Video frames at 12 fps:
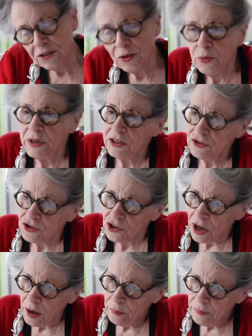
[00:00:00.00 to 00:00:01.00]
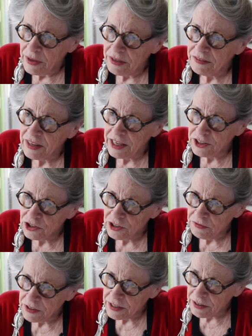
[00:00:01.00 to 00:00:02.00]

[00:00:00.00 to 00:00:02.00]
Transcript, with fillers: to quit his job as the head chef at